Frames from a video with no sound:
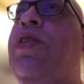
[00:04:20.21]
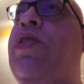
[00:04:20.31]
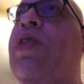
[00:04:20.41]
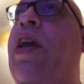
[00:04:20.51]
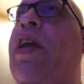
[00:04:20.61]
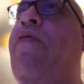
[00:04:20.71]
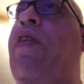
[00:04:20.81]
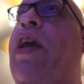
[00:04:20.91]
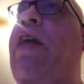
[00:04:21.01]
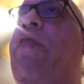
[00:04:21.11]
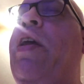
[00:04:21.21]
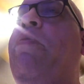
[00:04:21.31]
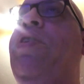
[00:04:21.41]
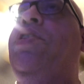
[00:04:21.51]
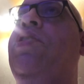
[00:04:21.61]
So, like if you have
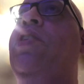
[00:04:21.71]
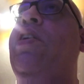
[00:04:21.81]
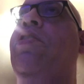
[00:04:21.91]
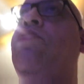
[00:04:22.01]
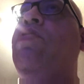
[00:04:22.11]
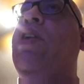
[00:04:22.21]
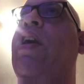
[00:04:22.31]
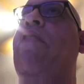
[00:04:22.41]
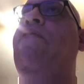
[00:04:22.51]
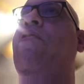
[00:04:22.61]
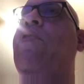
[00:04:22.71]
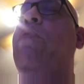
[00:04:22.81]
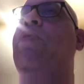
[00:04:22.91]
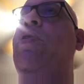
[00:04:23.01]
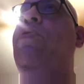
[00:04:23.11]
images that are derived
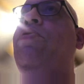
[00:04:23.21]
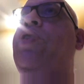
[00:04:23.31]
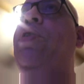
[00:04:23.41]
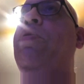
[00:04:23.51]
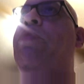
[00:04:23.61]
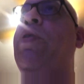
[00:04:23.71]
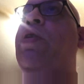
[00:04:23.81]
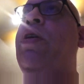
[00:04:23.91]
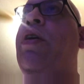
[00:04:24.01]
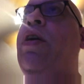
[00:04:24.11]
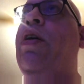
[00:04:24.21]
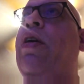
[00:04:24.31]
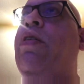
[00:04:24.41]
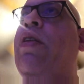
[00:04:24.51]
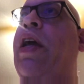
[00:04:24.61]
from YouTube,
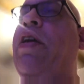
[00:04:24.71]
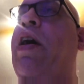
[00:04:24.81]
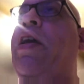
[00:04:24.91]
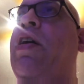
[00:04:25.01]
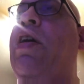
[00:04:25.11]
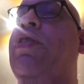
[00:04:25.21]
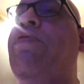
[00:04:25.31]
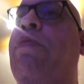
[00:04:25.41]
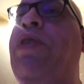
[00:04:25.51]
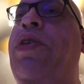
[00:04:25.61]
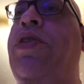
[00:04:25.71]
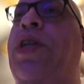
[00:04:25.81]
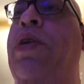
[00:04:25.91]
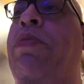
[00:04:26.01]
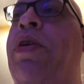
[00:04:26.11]
like icons from
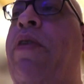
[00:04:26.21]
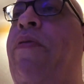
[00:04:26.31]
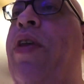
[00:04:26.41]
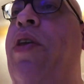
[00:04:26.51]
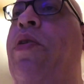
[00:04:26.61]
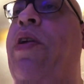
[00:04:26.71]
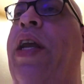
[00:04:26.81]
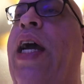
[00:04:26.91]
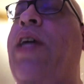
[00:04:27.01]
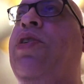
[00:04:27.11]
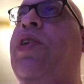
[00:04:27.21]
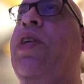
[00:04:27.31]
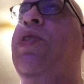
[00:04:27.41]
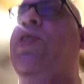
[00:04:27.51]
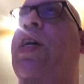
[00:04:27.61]
YouTube, you can
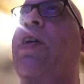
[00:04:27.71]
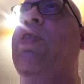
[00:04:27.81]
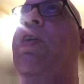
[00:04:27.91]
actually suck